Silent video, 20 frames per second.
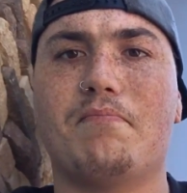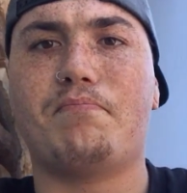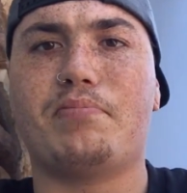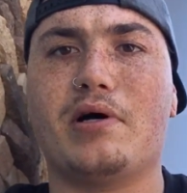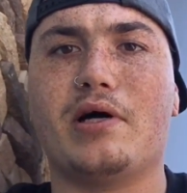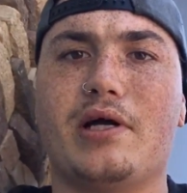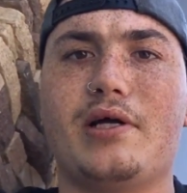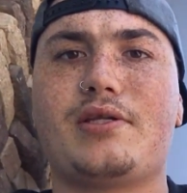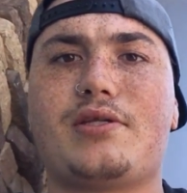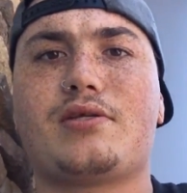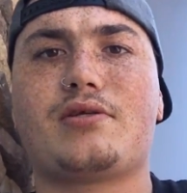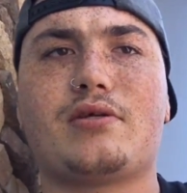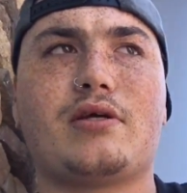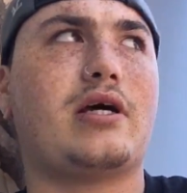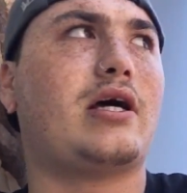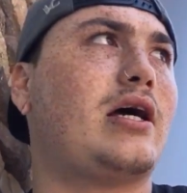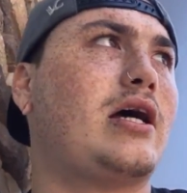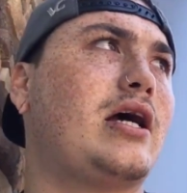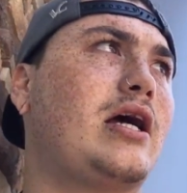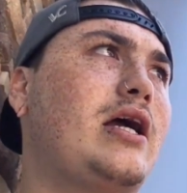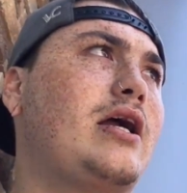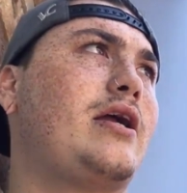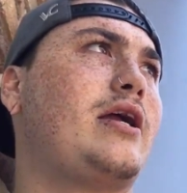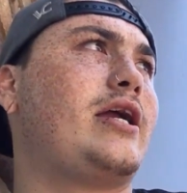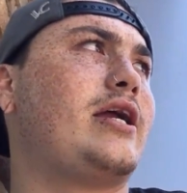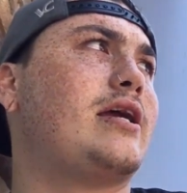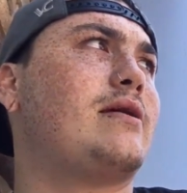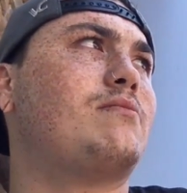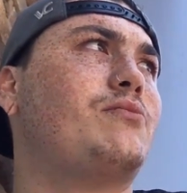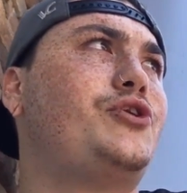but I
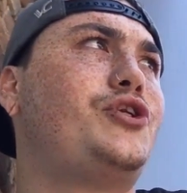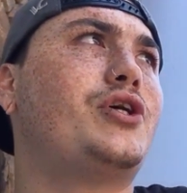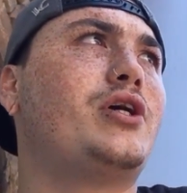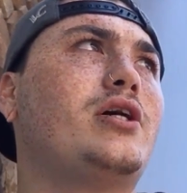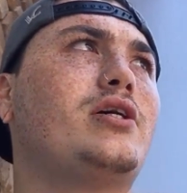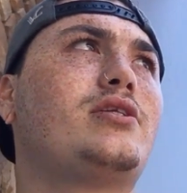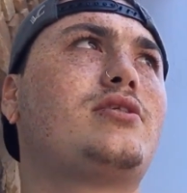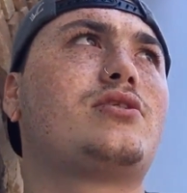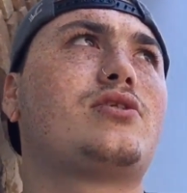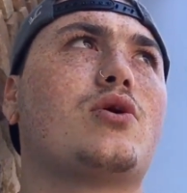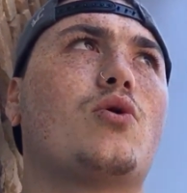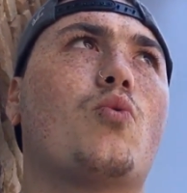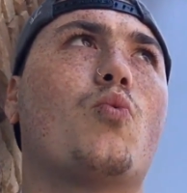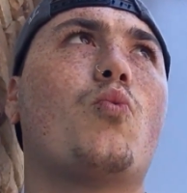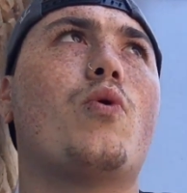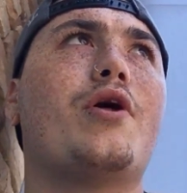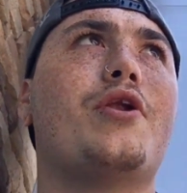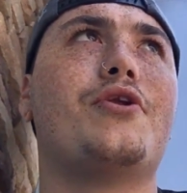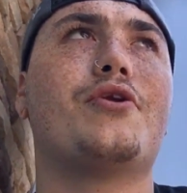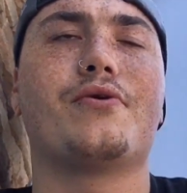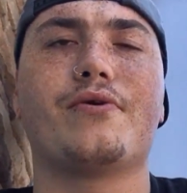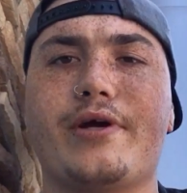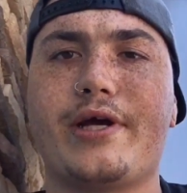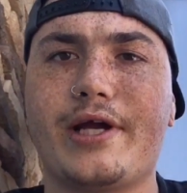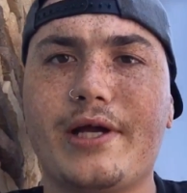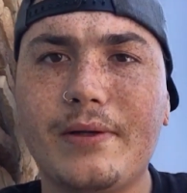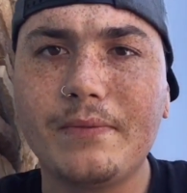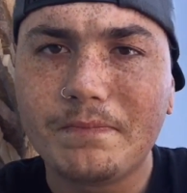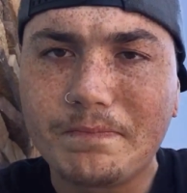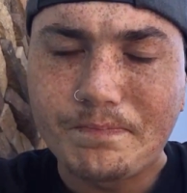am just
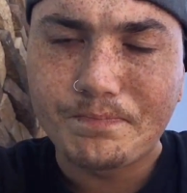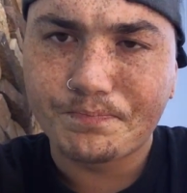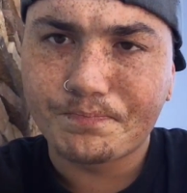wondering,